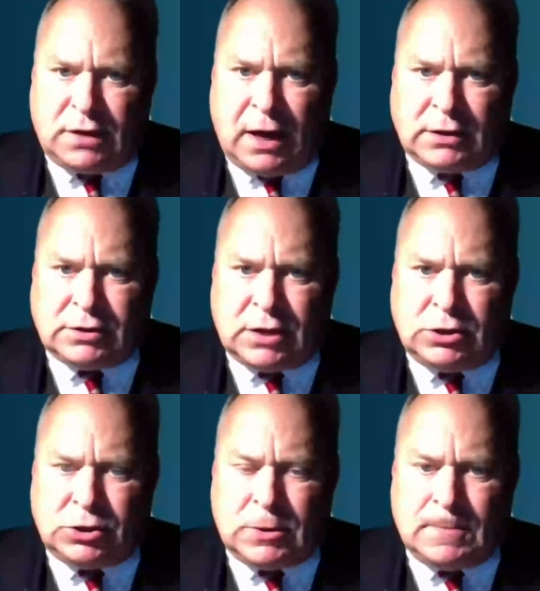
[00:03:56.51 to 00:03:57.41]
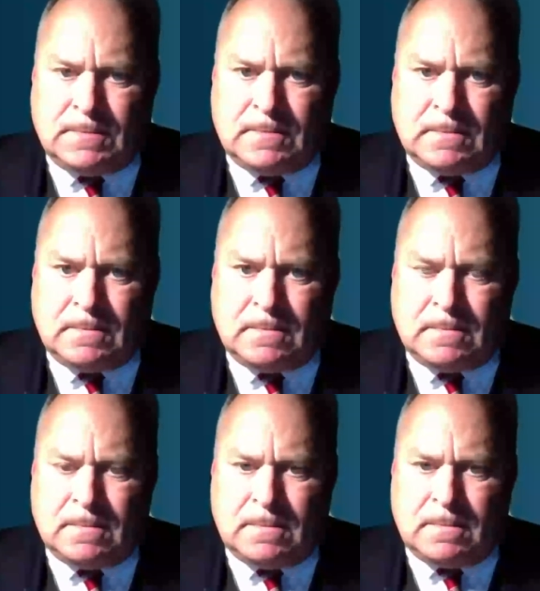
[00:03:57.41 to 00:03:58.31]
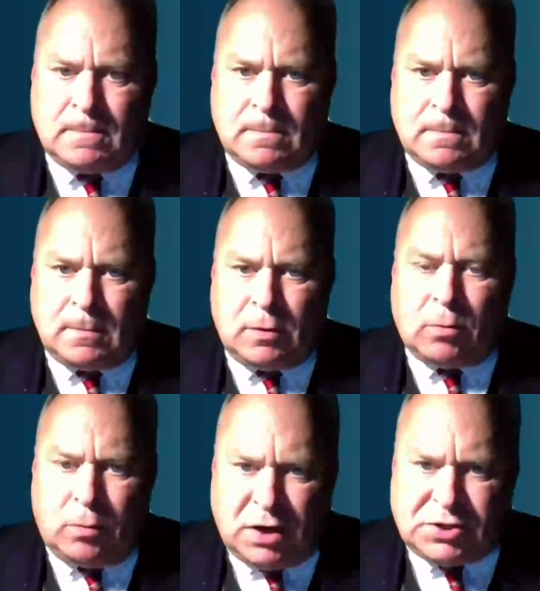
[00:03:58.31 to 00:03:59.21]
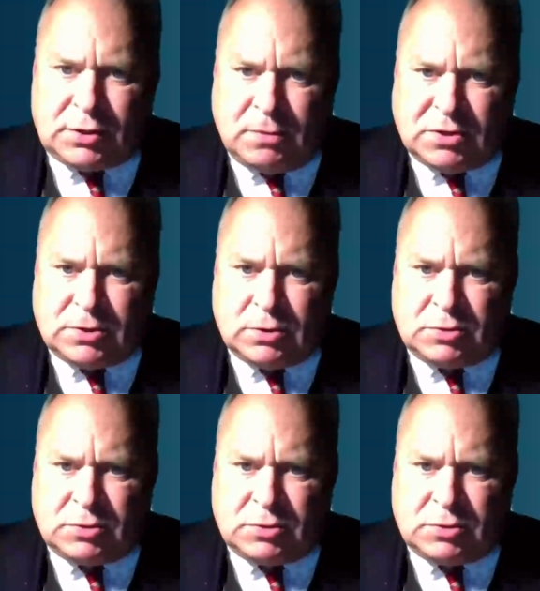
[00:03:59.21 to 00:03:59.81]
taxation. The risk, Mr.